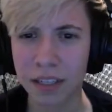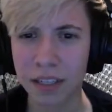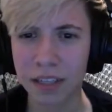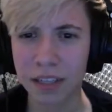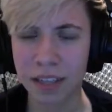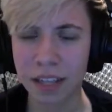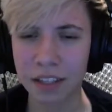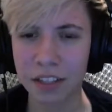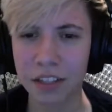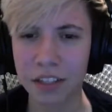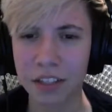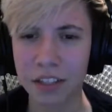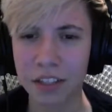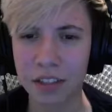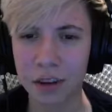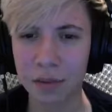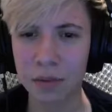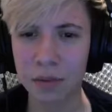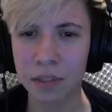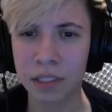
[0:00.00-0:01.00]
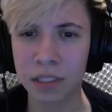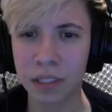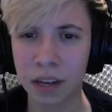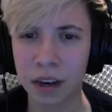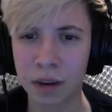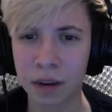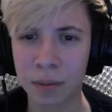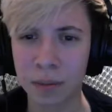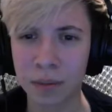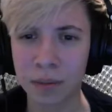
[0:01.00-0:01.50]
That's so
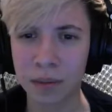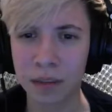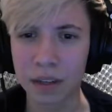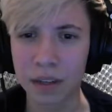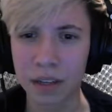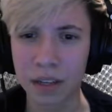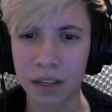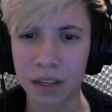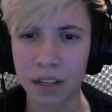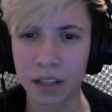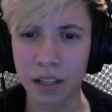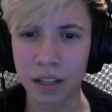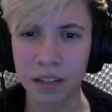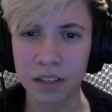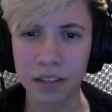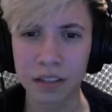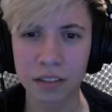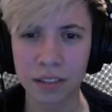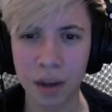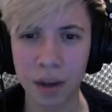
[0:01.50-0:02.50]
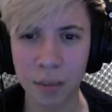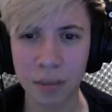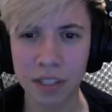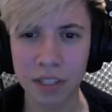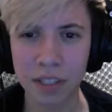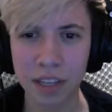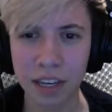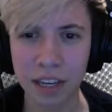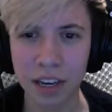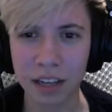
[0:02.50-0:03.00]
dumb. That's the dumbest
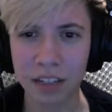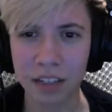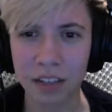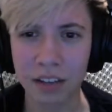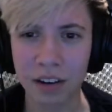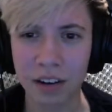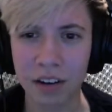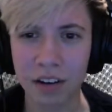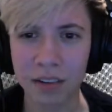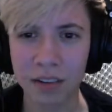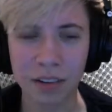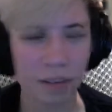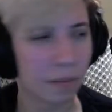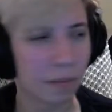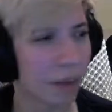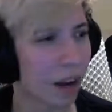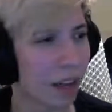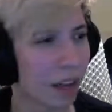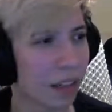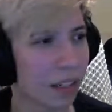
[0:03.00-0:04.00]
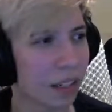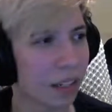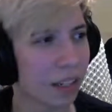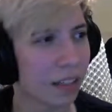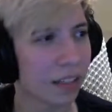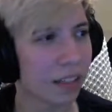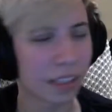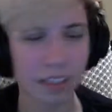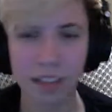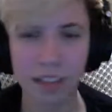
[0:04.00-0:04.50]
thing I saw in my.
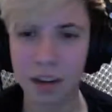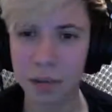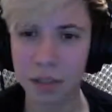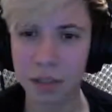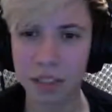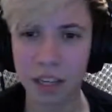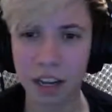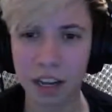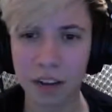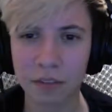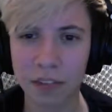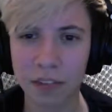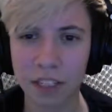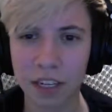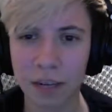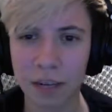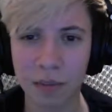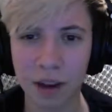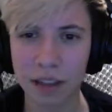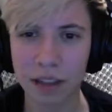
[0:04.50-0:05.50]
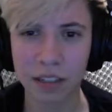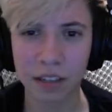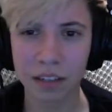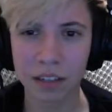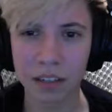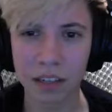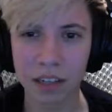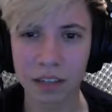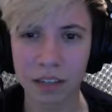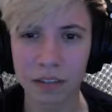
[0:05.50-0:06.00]
That's the dumbest thing I've seen in my entire
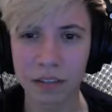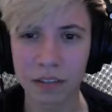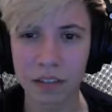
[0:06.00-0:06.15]
life.